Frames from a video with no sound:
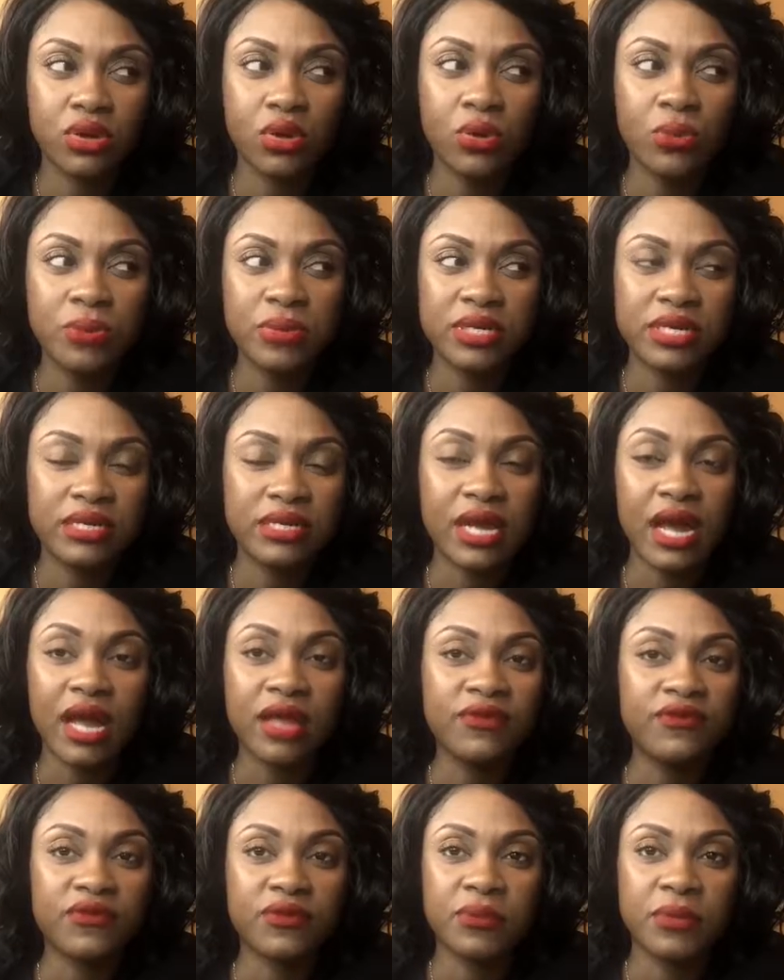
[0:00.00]
an opening
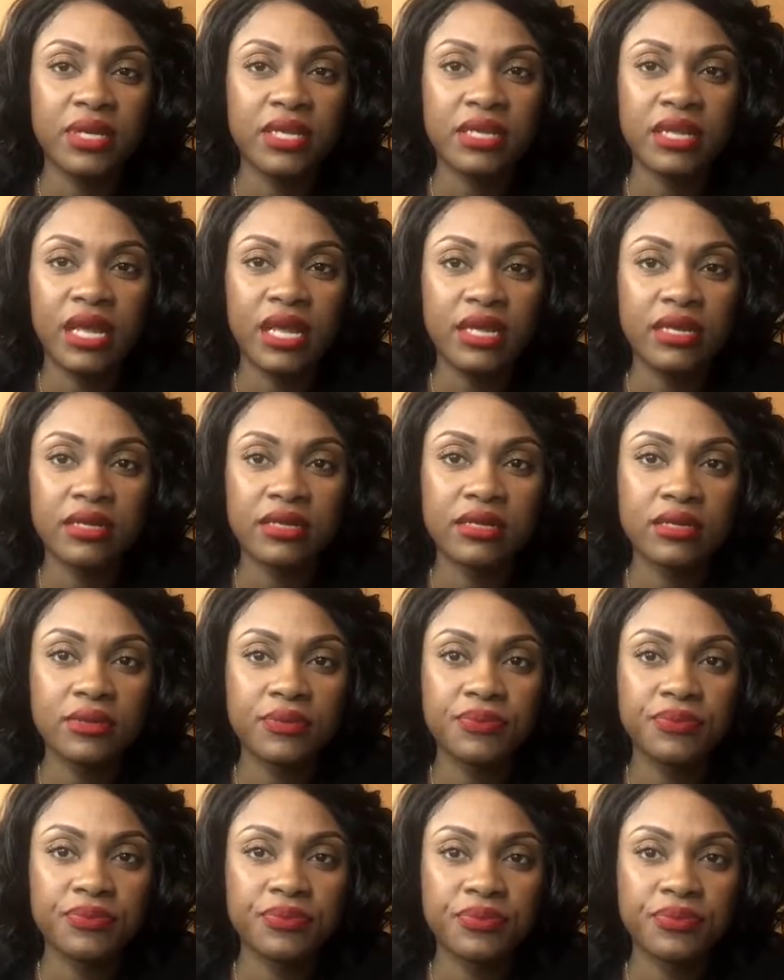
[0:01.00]
eye for me. Like,